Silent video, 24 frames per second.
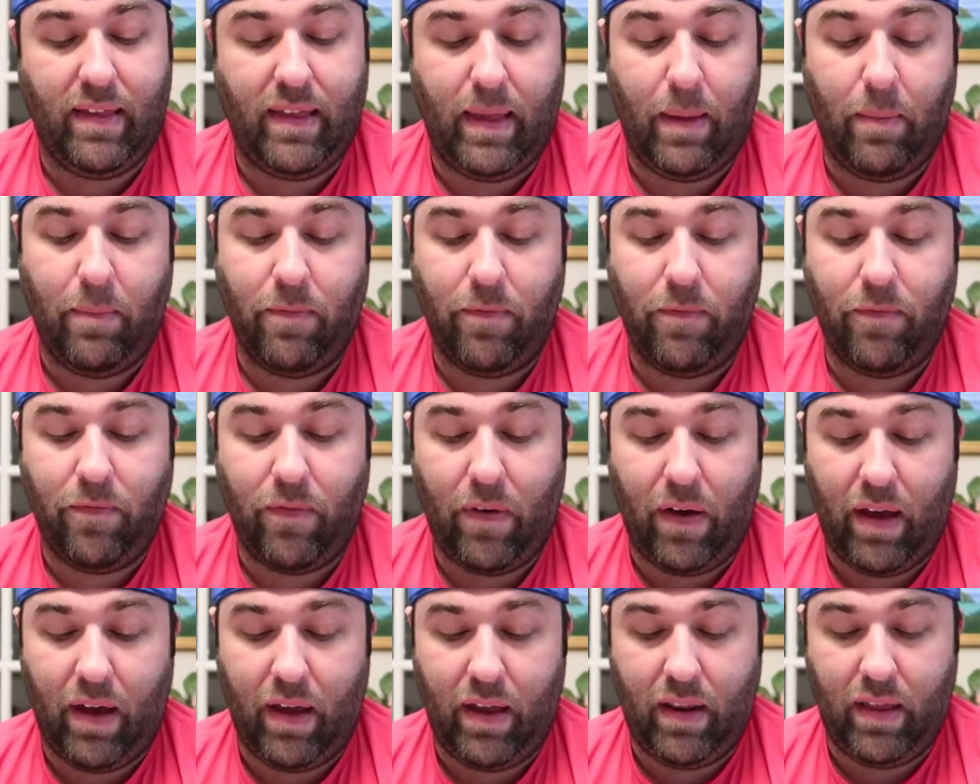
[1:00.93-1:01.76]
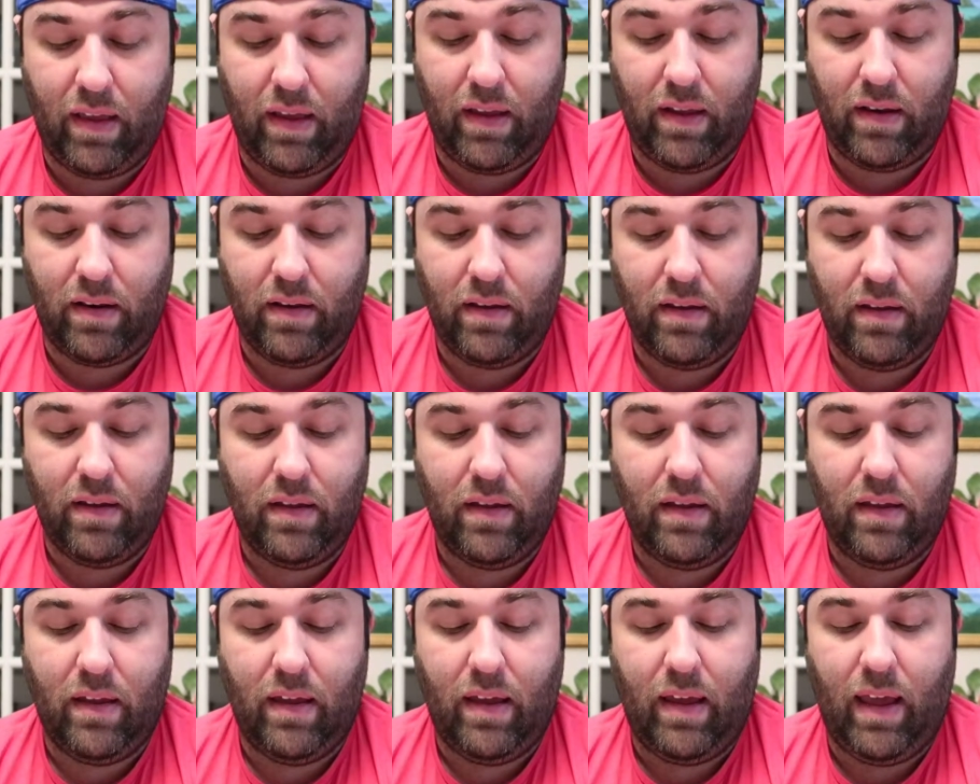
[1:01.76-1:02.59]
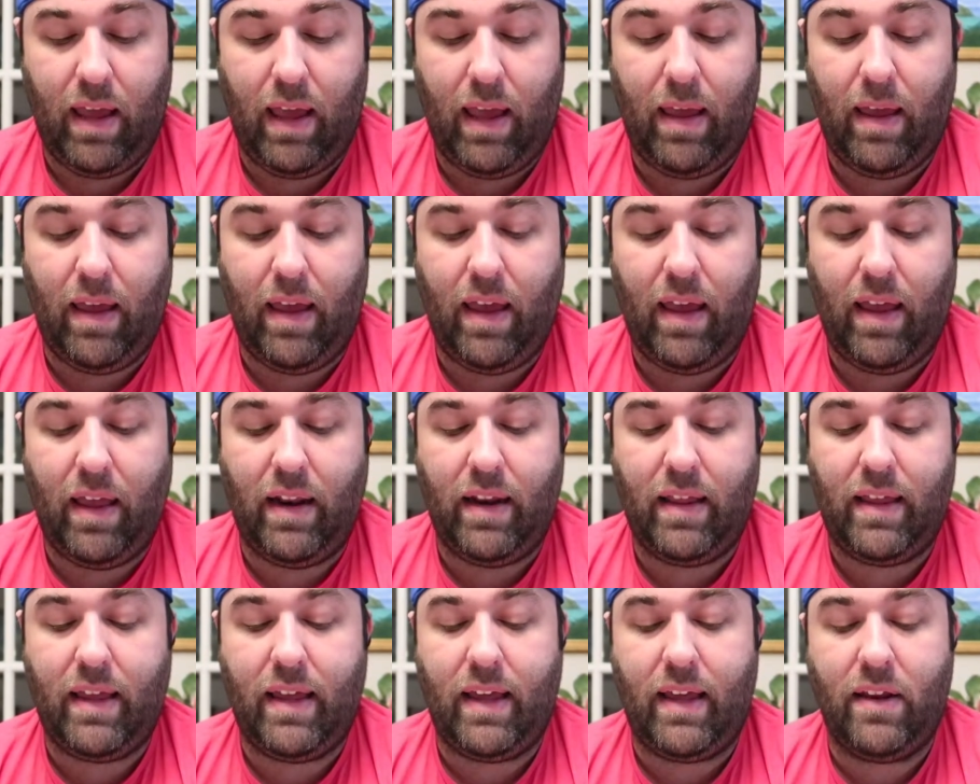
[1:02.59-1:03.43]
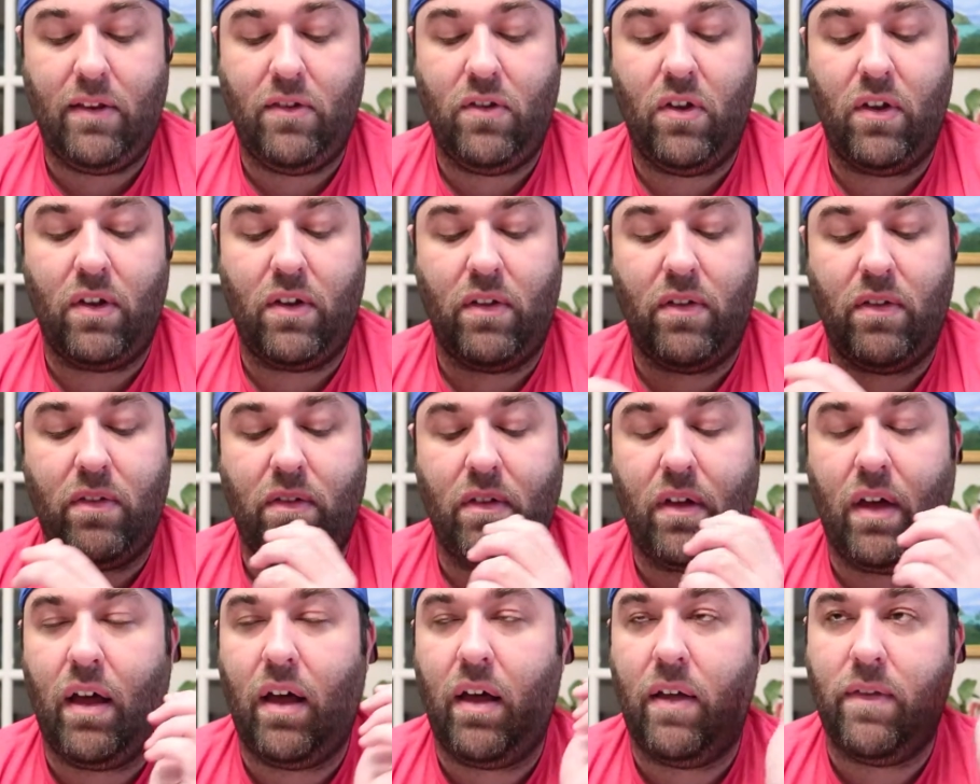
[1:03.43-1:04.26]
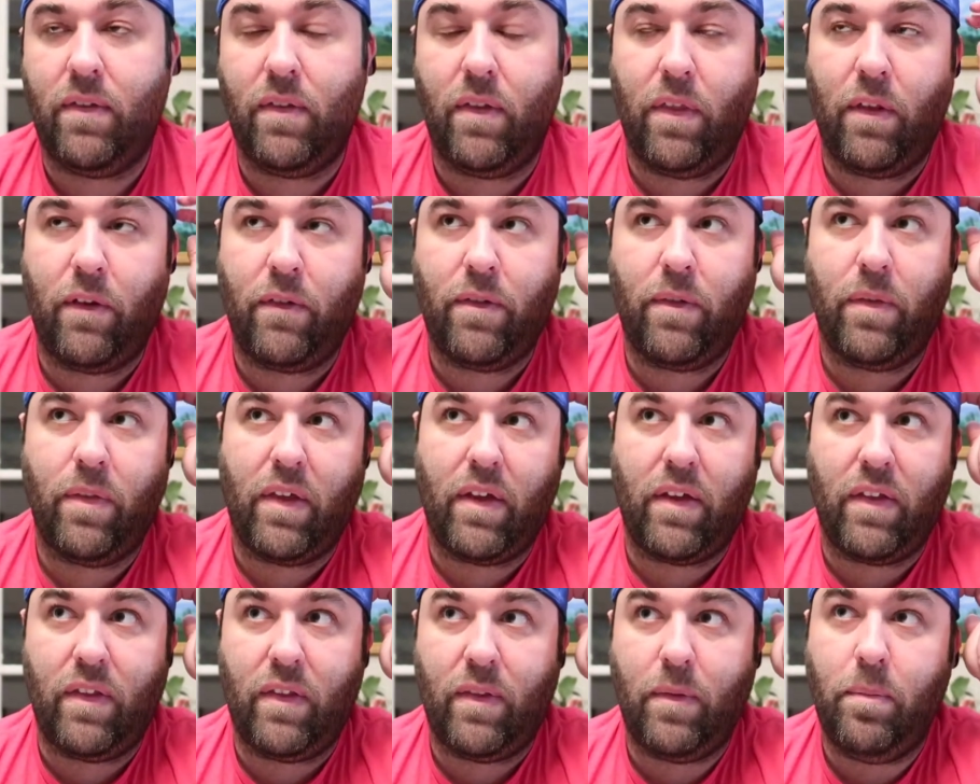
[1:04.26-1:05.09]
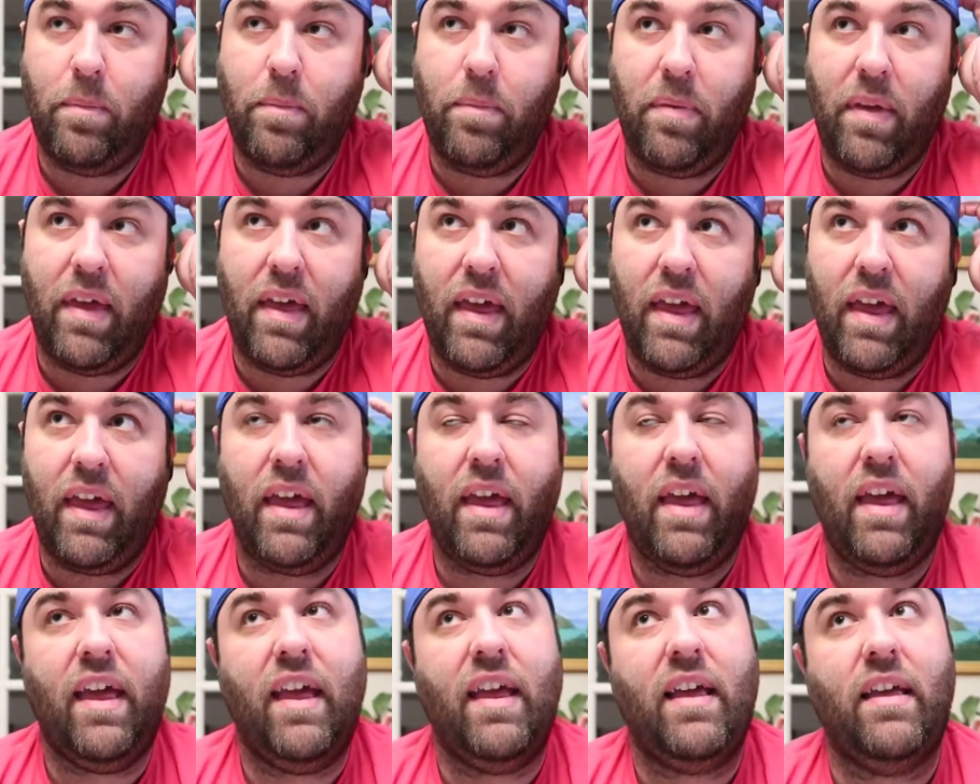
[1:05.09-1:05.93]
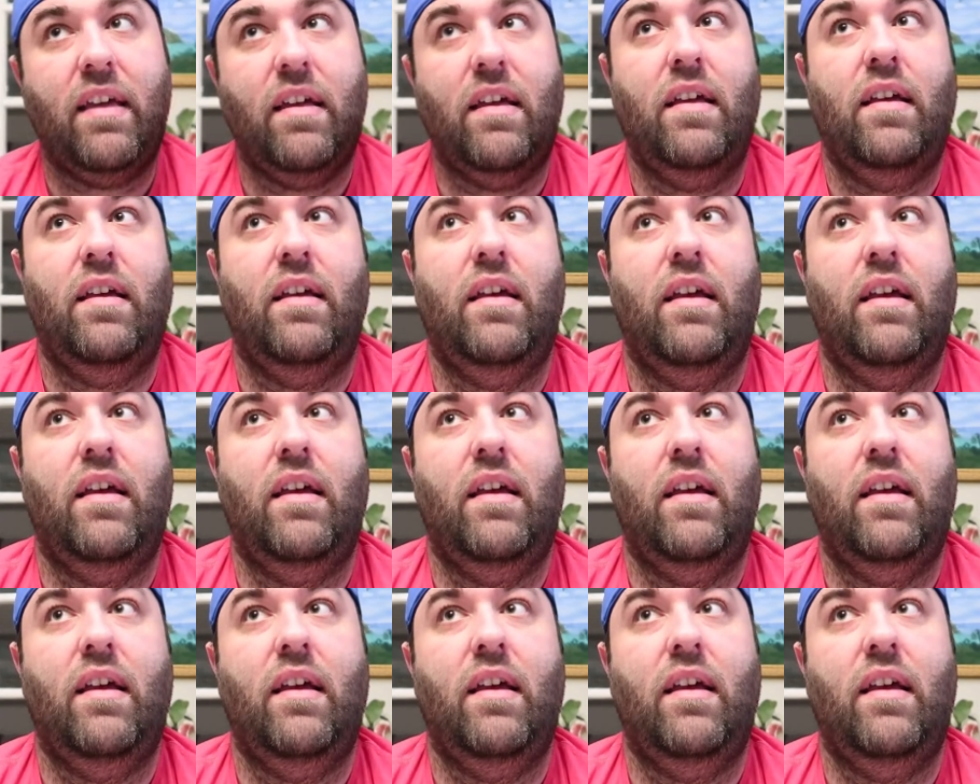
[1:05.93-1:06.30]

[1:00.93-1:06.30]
keep fighting and he took uh, so there was like this big